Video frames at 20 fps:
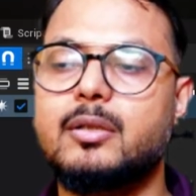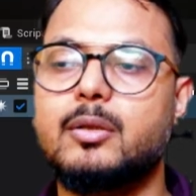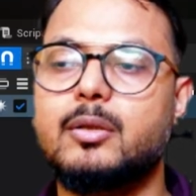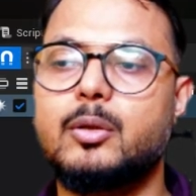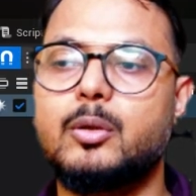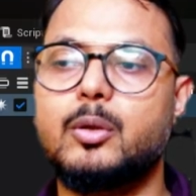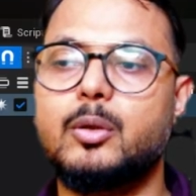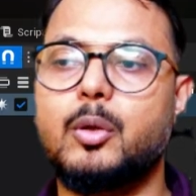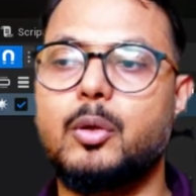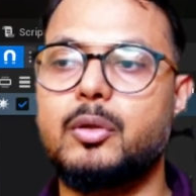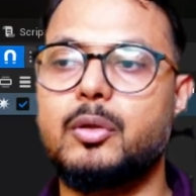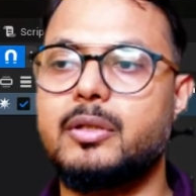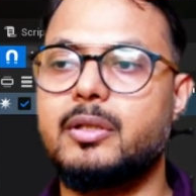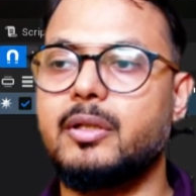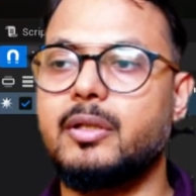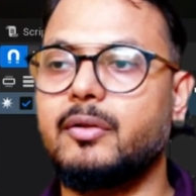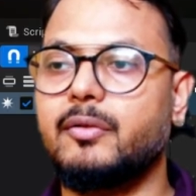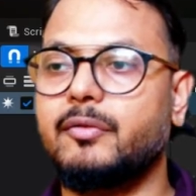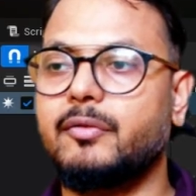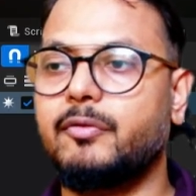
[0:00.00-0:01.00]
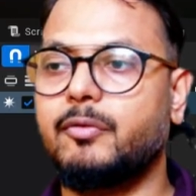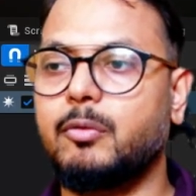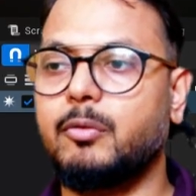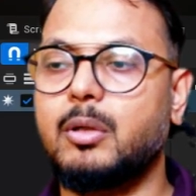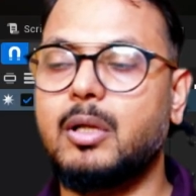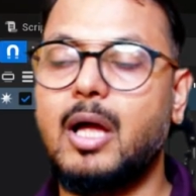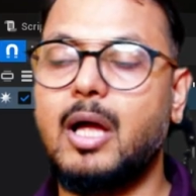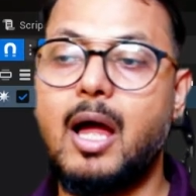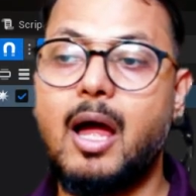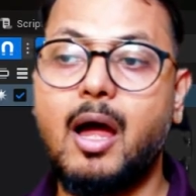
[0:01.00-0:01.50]
not the
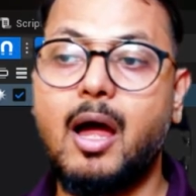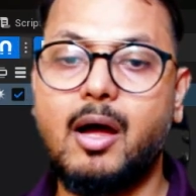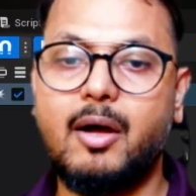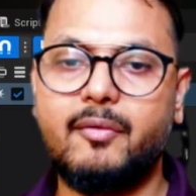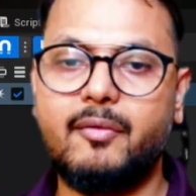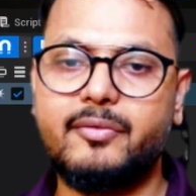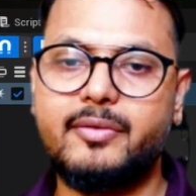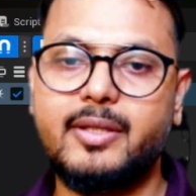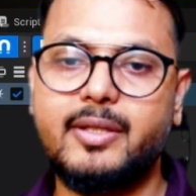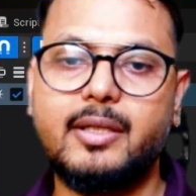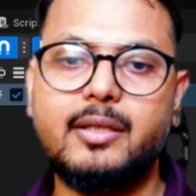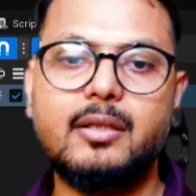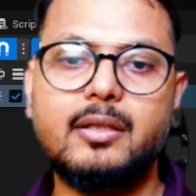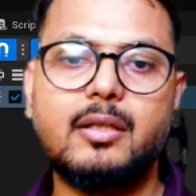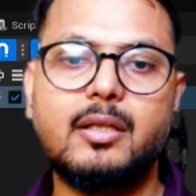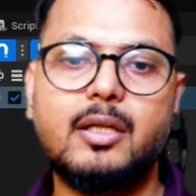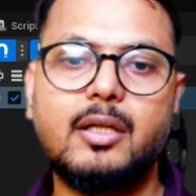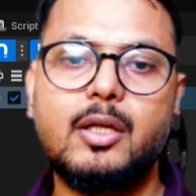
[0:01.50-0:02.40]
full half thing,